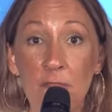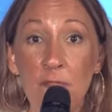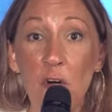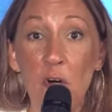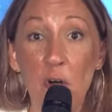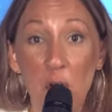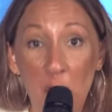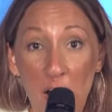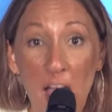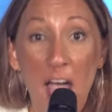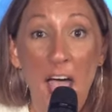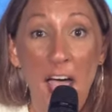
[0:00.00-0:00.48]

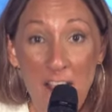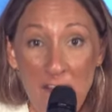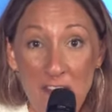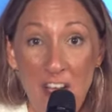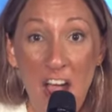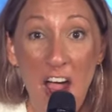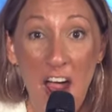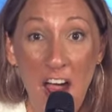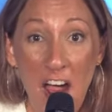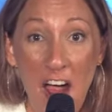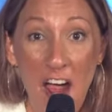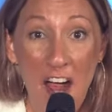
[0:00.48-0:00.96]

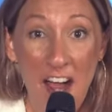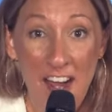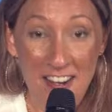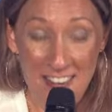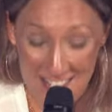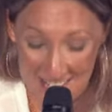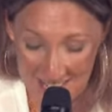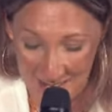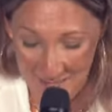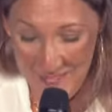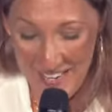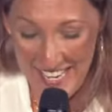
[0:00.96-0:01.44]

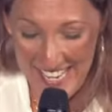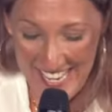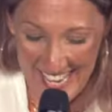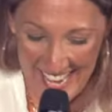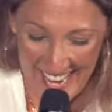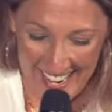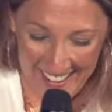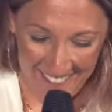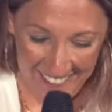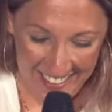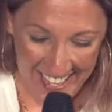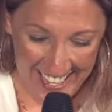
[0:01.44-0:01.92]
forever. Somebody
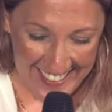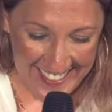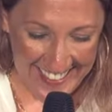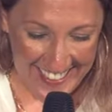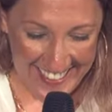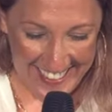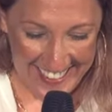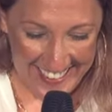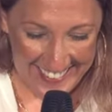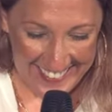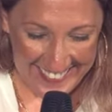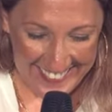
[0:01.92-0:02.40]
got it back
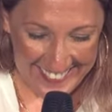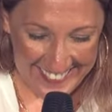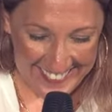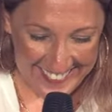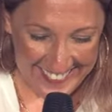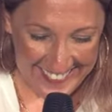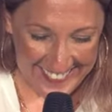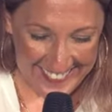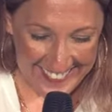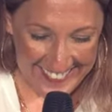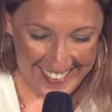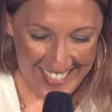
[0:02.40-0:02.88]
there.
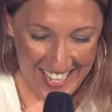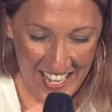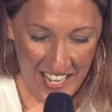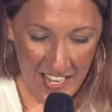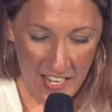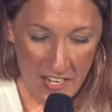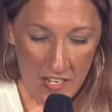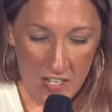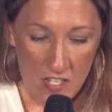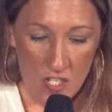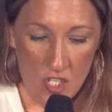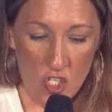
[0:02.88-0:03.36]

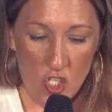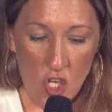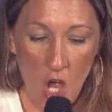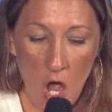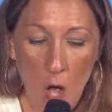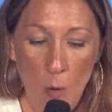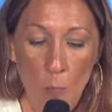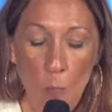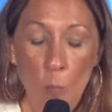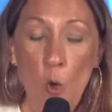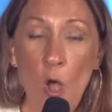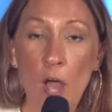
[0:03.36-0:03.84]

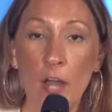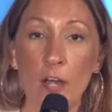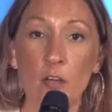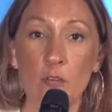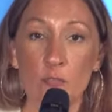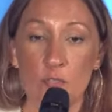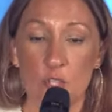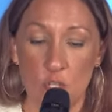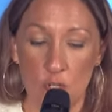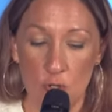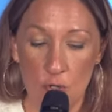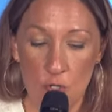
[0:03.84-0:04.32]
Psalm
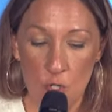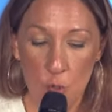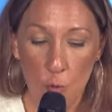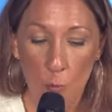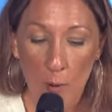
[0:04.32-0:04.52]
102,